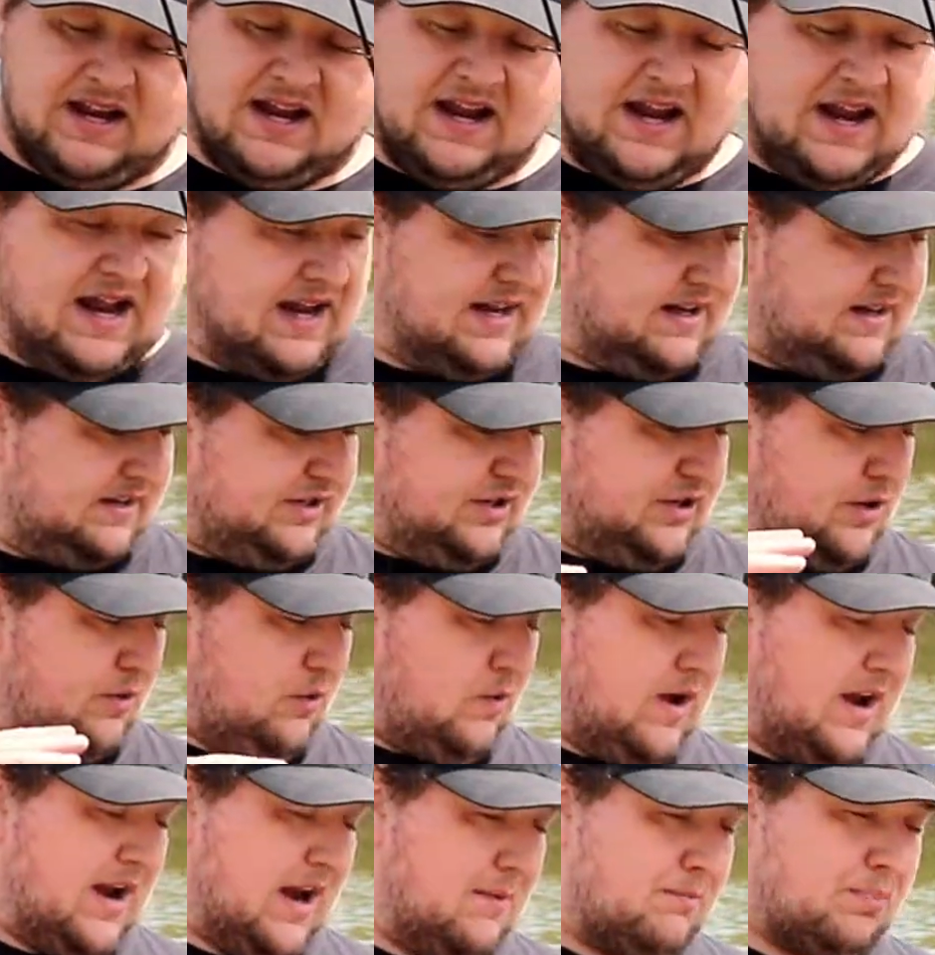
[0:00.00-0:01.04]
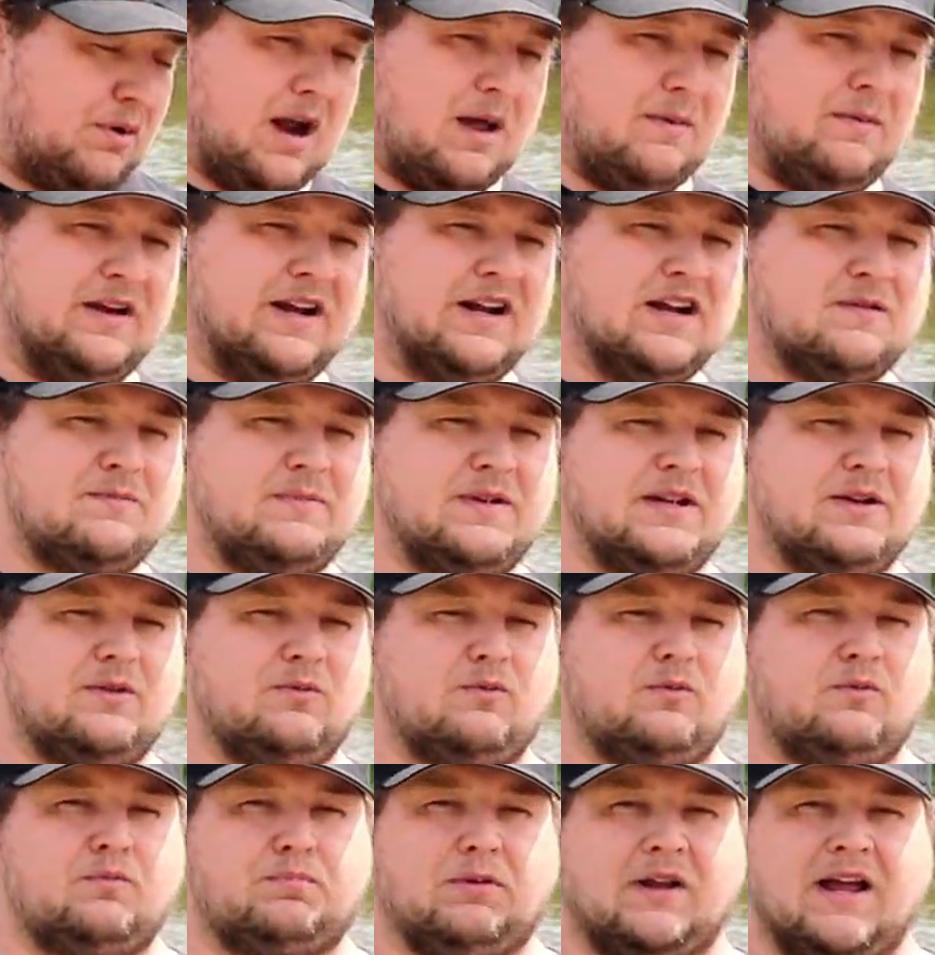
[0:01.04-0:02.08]
And you know what, I'm probably going to be
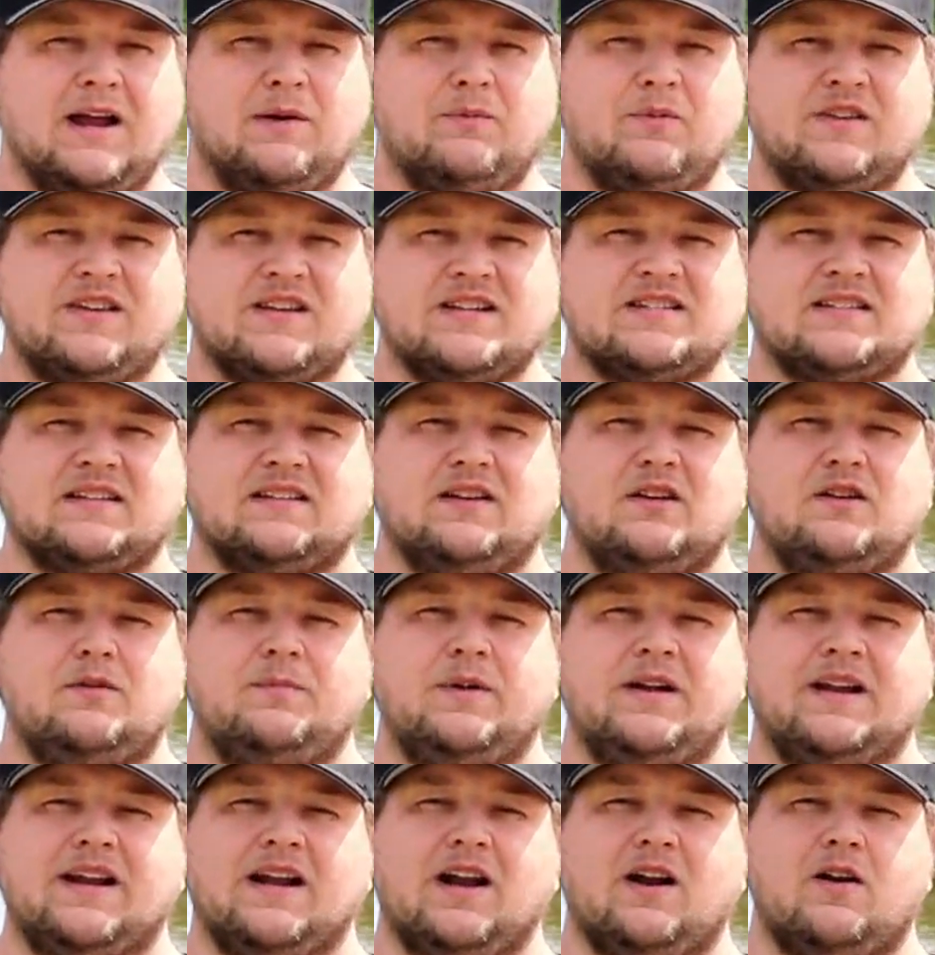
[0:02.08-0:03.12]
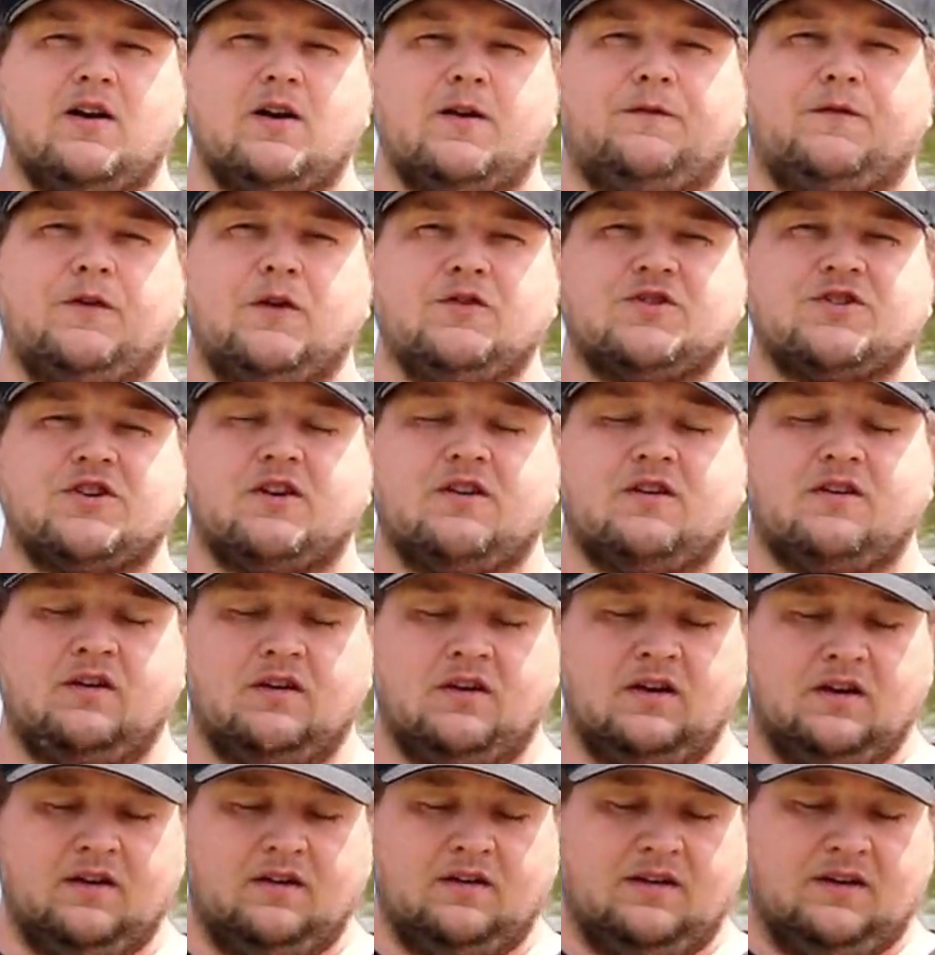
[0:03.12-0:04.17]
playing with this a little bit here in the future
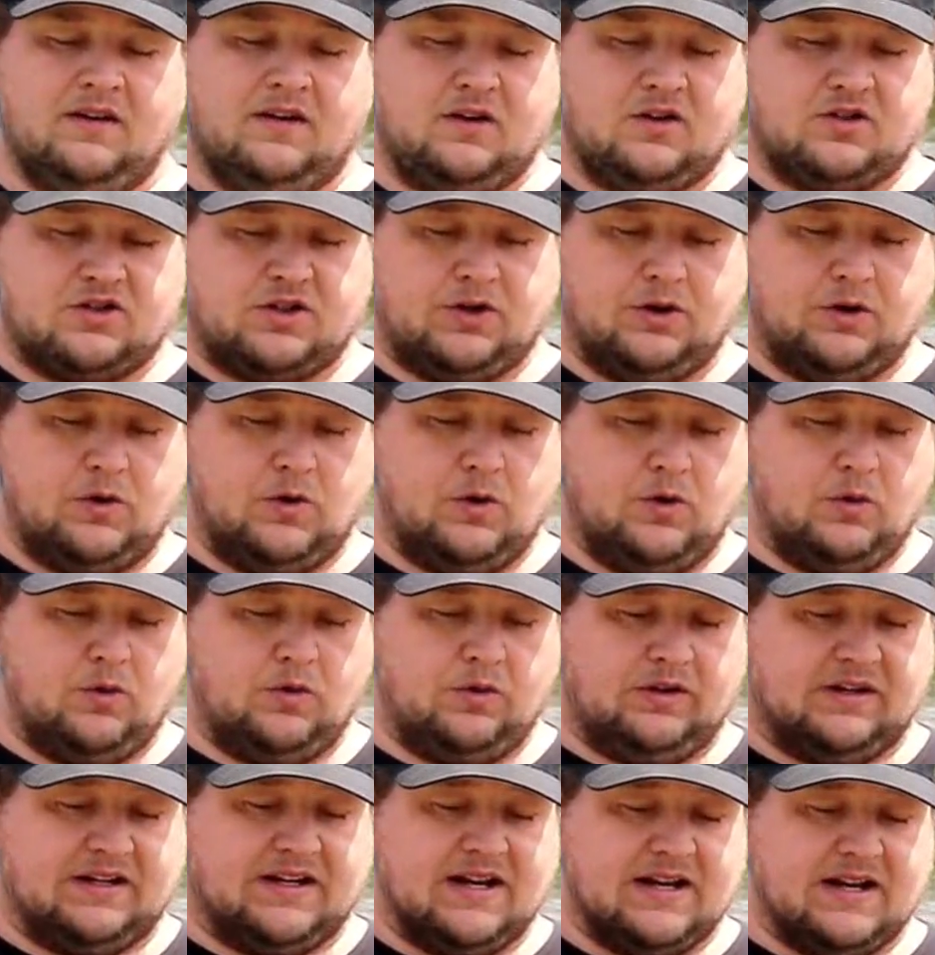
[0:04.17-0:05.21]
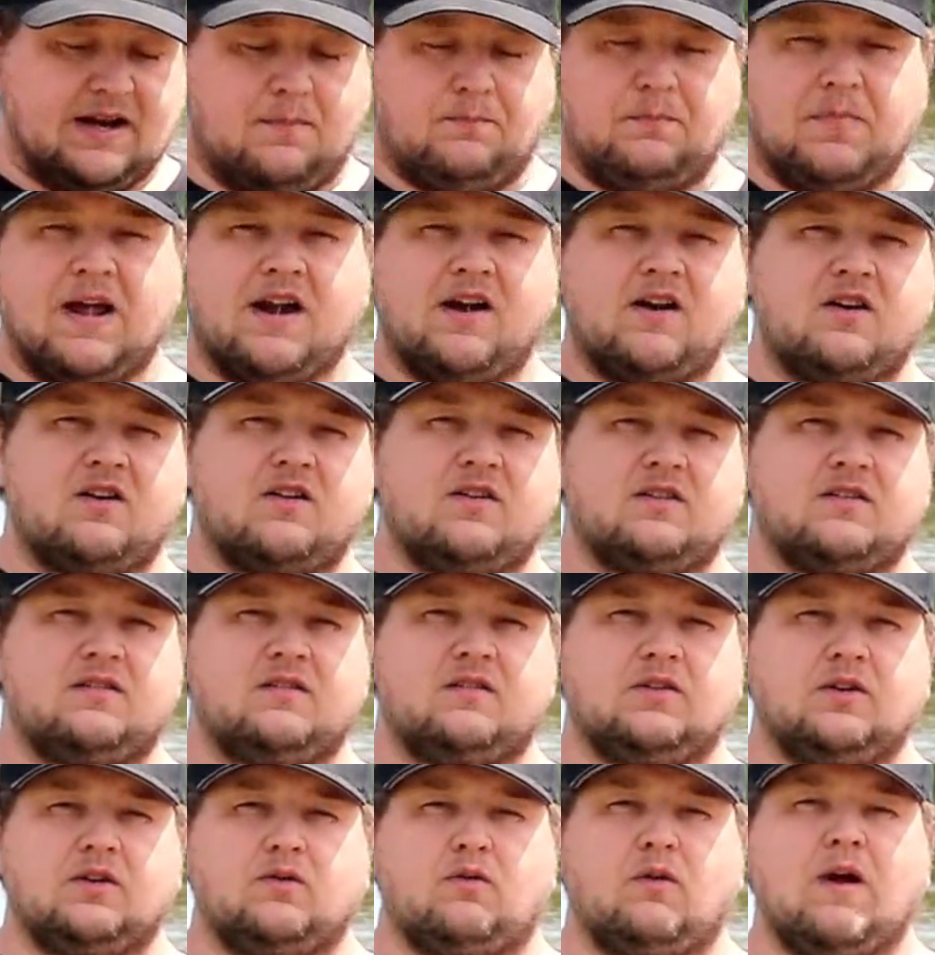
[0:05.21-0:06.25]
to get a better
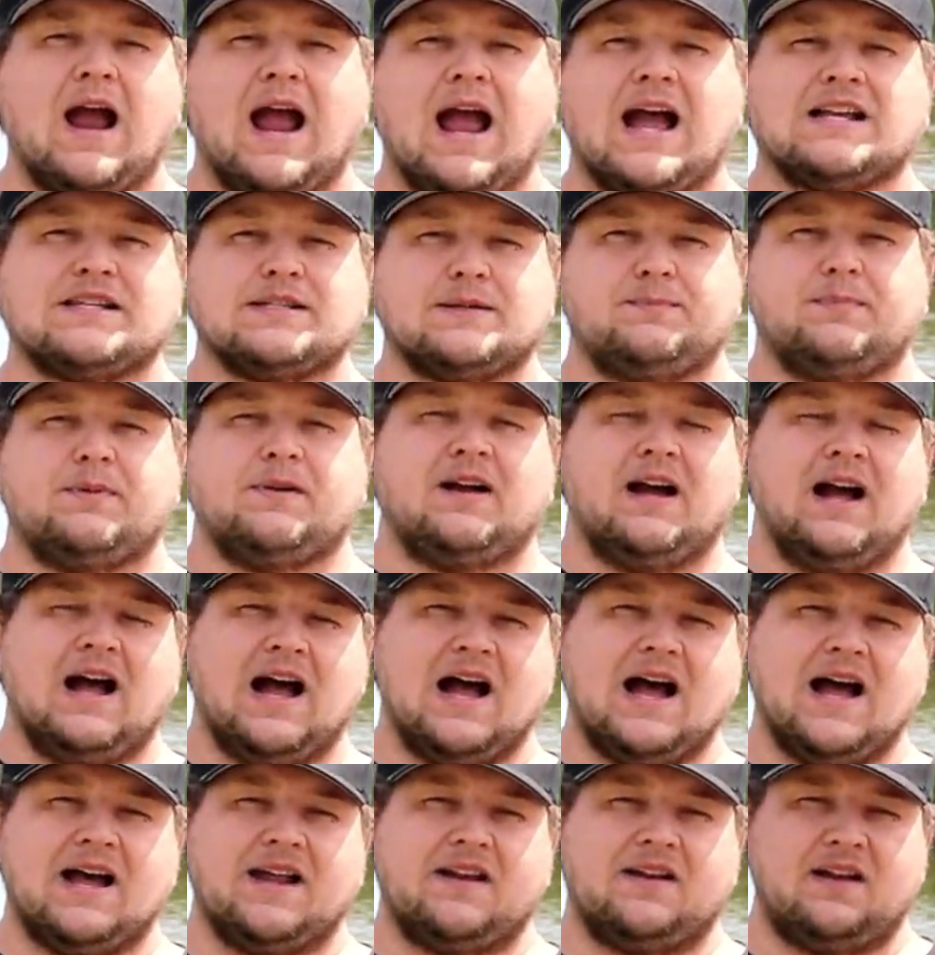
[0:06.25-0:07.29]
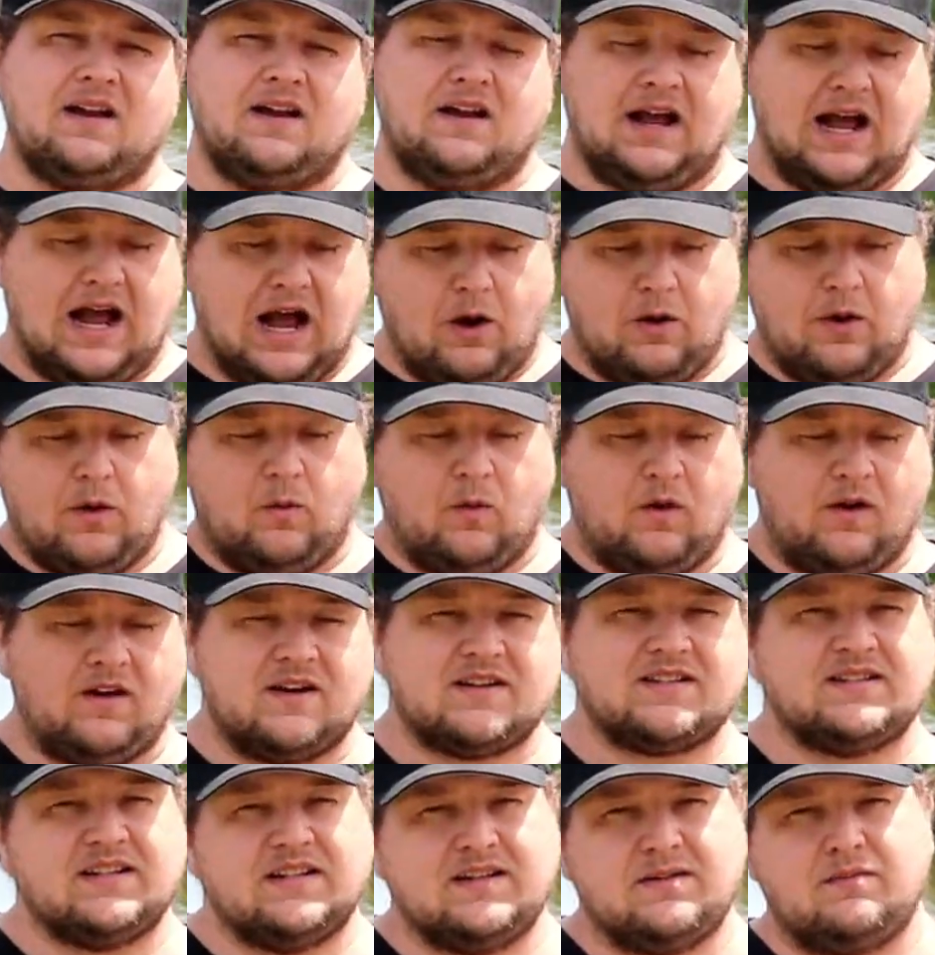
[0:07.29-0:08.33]
grasp on how it
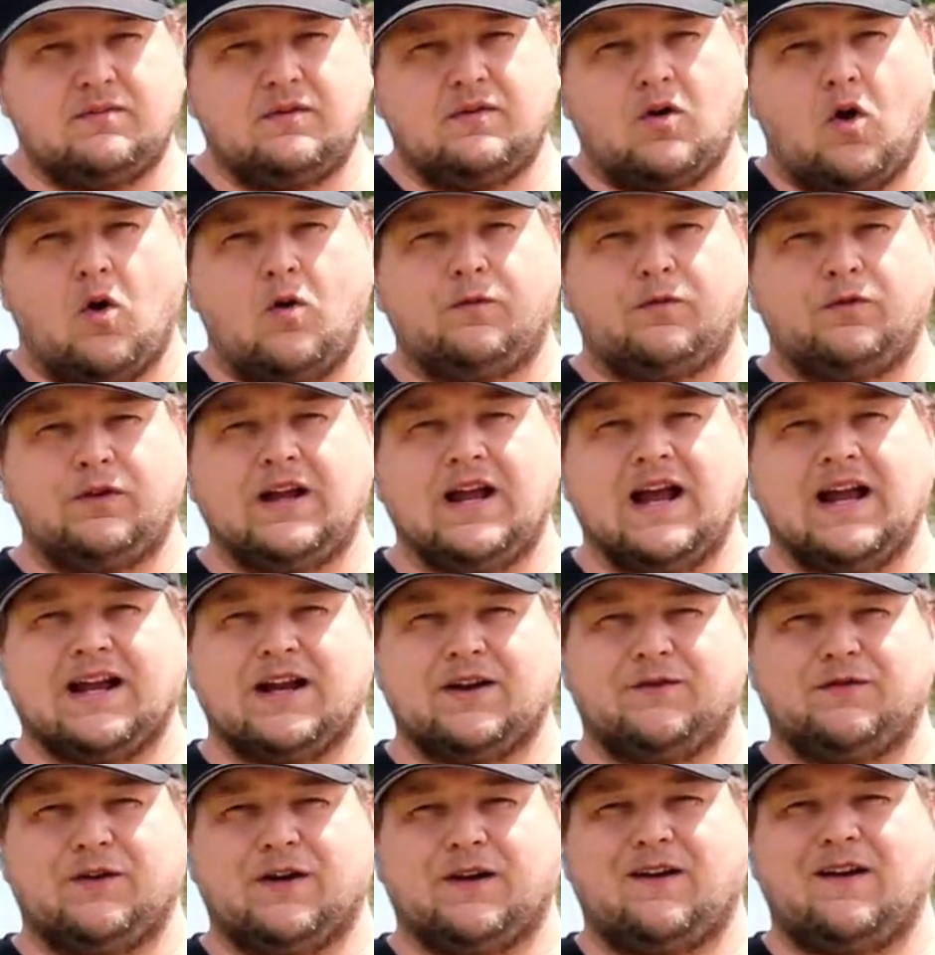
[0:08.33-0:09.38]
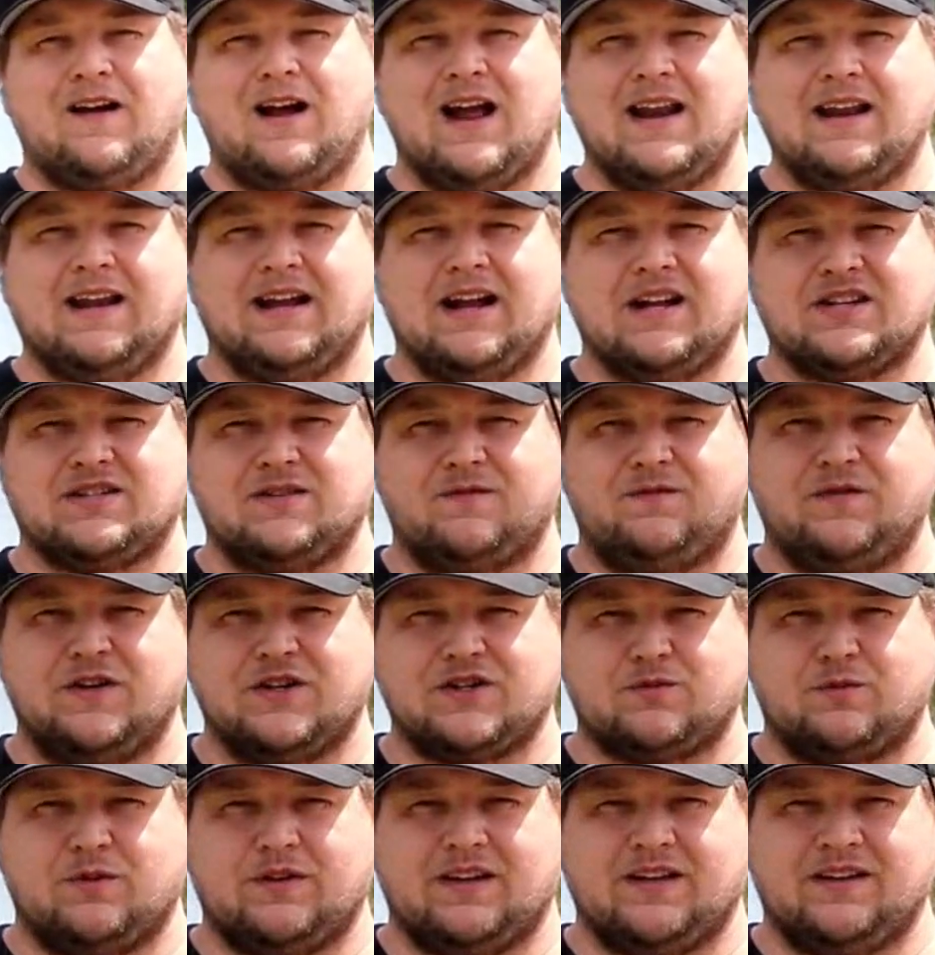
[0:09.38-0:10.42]
works, and hopefully I can figure out how to catch some
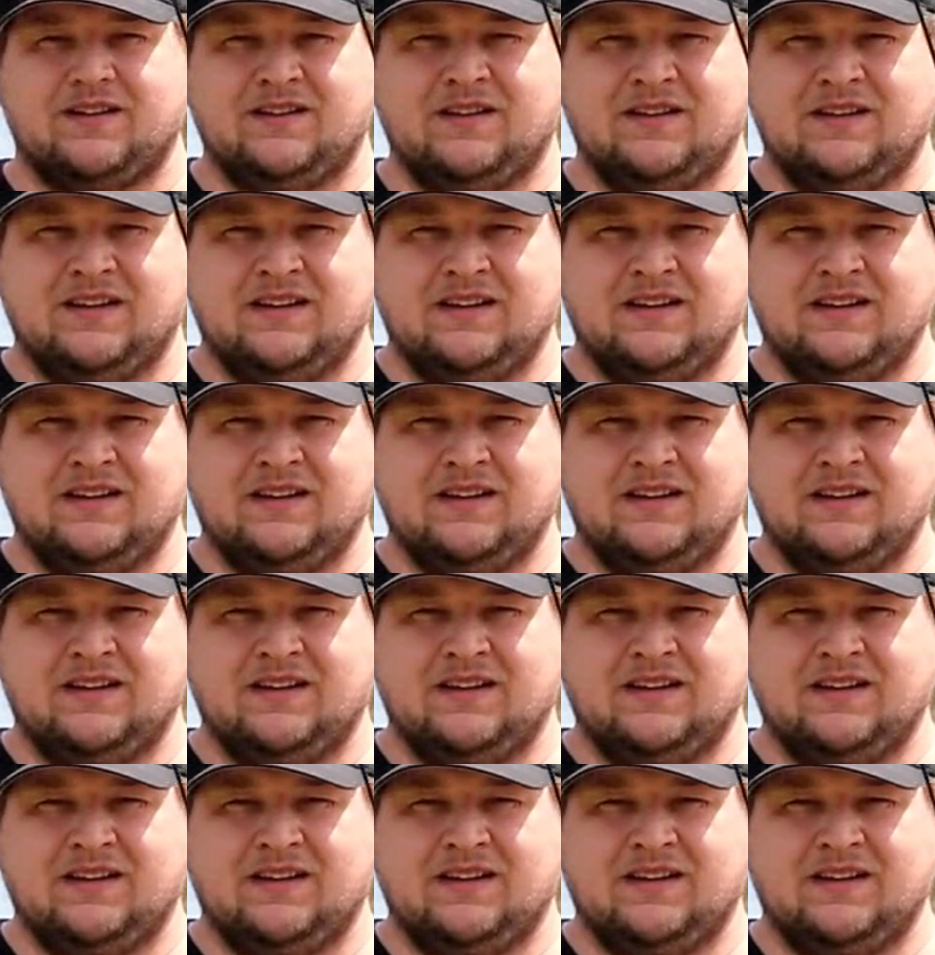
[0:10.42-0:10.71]
fish with it.